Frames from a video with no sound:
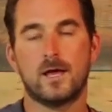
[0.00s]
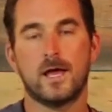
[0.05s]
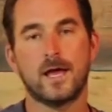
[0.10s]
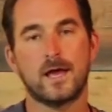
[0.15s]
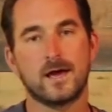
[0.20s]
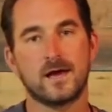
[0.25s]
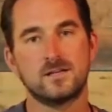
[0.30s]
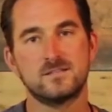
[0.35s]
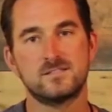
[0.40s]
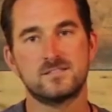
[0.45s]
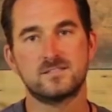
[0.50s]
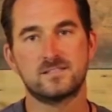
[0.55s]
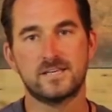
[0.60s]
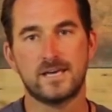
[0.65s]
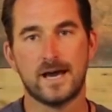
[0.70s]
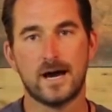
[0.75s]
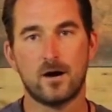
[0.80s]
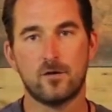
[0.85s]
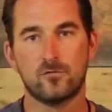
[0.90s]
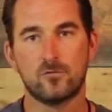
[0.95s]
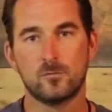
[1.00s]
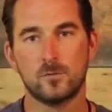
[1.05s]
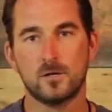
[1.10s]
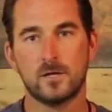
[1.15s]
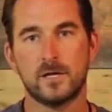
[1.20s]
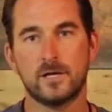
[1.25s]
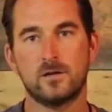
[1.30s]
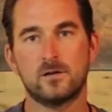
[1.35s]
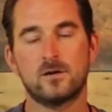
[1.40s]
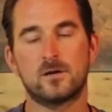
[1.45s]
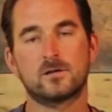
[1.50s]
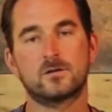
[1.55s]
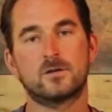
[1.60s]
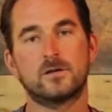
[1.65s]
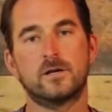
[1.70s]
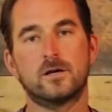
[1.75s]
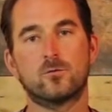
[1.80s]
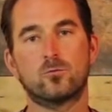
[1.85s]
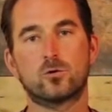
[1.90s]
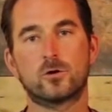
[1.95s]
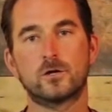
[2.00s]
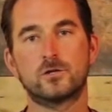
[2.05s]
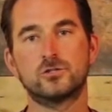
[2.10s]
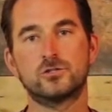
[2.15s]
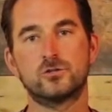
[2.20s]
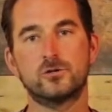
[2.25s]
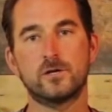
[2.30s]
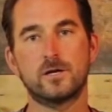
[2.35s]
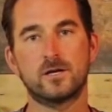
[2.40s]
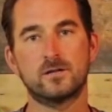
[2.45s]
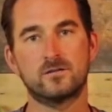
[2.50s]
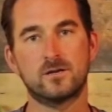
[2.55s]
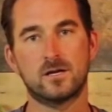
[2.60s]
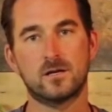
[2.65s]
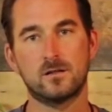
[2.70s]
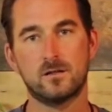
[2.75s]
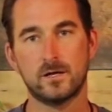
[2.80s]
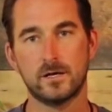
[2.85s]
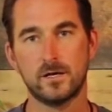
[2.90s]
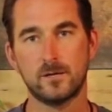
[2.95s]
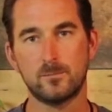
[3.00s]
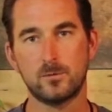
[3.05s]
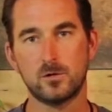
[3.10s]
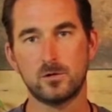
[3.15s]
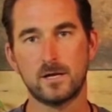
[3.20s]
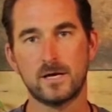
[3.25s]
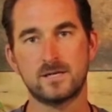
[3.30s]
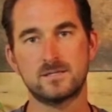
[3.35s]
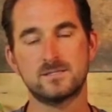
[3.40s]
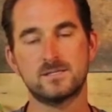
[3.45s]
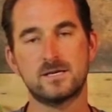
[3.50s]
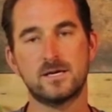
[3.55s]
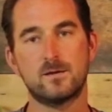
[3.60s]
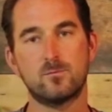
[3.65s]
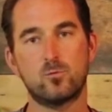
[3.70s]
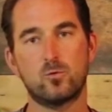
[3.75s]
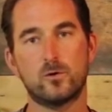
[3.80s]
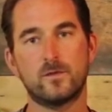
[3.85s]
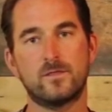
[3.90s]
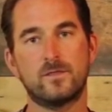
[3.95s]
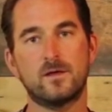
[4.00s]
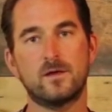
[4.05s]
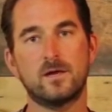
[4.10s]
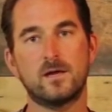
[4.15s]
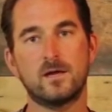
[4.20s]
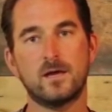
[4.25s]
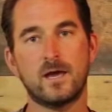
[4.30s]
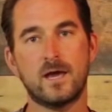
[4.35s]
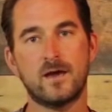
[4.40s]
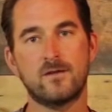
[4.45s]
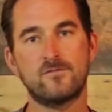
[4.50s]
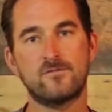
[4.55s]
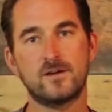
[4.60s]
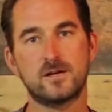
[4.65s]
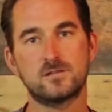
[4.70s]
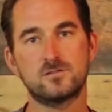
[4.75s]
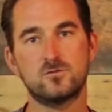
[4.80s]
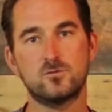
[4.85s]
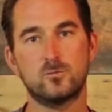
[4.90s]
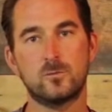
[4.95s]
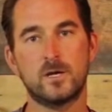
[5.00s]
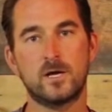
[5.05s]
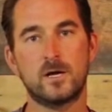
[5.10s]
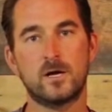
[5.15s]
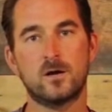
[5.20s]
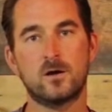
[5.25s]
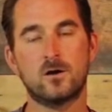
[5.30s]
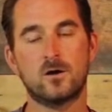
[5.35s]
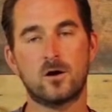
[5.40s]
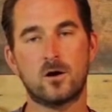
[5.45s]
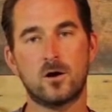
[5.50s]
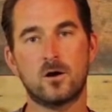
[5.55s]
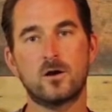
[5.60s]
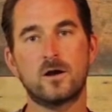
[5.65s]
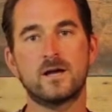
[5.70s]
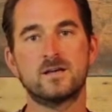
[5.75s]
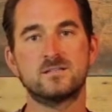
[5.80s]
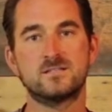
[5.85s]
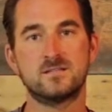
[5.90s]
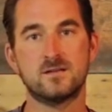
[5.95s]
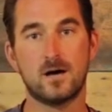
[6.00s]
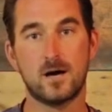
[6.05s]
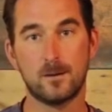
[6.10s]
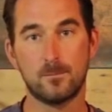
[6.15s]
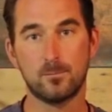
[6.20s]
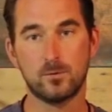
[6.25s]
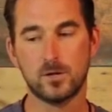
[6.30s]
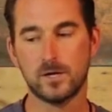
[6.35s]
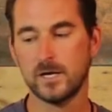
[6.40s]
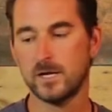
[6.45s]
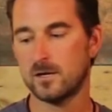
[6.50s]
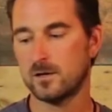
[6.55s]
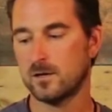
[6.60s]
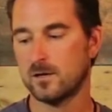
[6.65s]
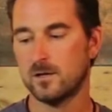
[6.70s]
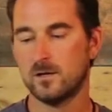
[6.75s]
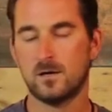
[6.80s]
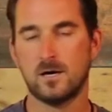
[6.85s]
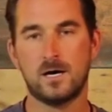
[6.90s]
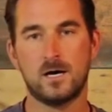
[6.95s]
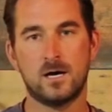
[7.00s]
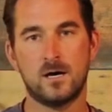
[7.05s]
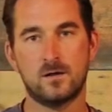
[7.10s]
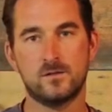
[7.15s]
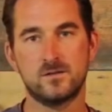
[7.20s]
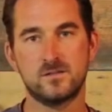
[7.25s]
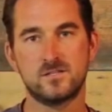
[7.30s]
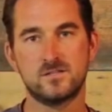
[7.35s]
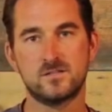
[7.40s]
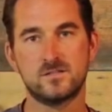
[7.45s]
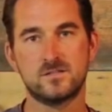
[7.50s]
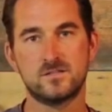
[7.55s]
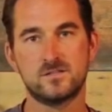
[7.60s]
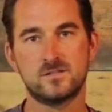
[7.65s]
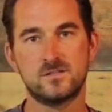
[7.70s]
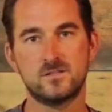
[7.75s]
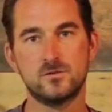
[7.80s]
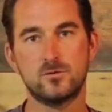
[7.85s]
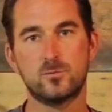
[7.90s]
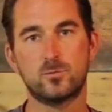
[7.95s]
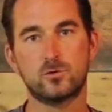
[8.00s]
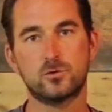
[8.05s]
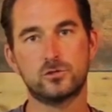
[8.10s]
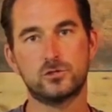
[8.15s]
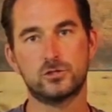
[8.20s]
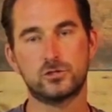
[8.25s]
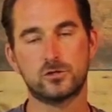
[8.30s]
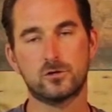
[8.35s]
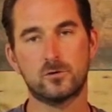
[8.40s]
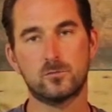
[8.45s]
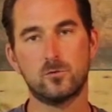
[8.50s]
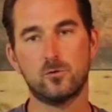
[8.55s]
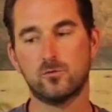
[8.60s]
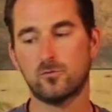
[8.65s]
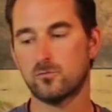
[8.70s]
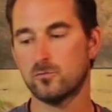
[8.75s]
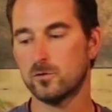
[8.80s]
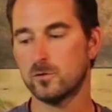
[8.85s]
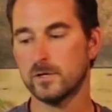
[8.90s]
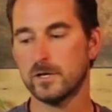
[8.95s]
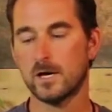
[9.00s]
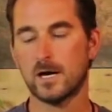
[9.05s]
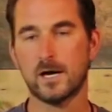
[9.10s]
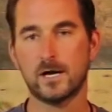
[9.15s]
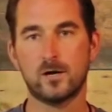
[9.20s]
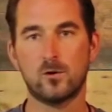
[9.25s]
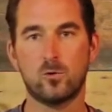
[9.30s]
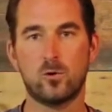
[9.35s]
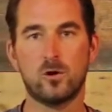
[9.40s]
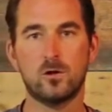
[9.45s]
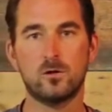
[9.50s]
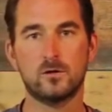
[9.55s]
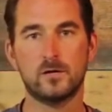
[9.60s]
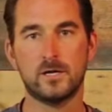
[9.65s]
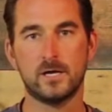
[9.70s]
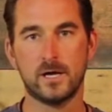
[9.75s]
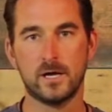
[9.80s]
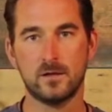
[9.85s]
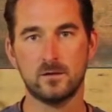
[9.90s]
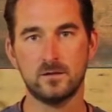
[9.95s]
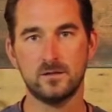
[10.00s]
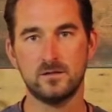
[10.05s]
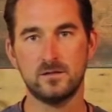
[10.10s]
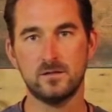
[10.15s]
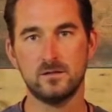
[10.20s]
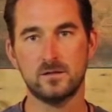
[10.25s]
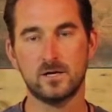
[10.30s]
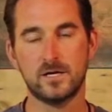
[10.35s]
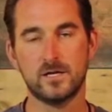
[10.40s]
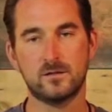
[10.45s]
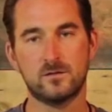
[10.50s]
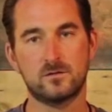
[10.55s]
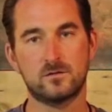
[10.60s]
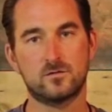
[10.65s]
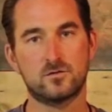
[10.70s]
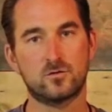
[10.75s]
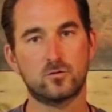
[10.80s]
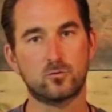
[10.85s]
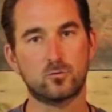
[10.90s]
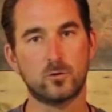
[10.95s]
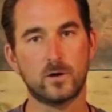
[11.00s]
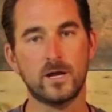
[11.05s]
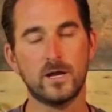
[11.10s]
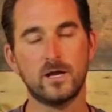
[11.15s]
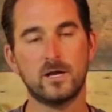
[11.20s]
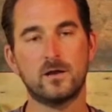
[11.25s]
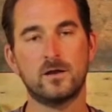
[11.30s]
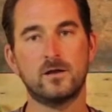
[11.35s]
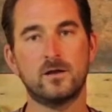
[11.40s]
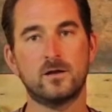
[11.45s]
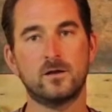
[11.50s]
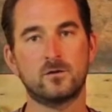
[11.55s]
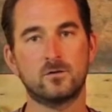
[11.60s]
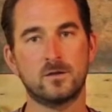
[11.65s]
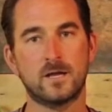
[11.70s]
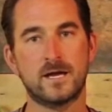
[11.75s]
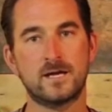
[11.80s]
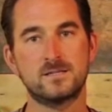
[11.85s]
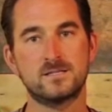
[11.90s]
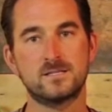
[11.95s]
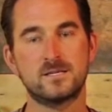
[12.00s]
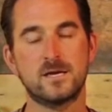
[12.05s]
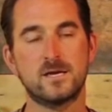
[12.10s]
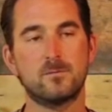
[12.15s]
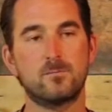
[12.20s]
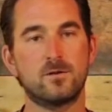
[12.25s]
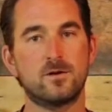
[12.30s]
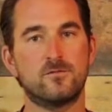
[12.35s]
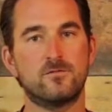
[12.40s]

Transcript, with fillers: Hey guys, it's Cal from The Lighting Doctor here. We're gonna show you guys how to light up your landscape with the FX Luminaire RS Uplight. Uh, this is a super durable, really high quality LED light that's great in your landscape.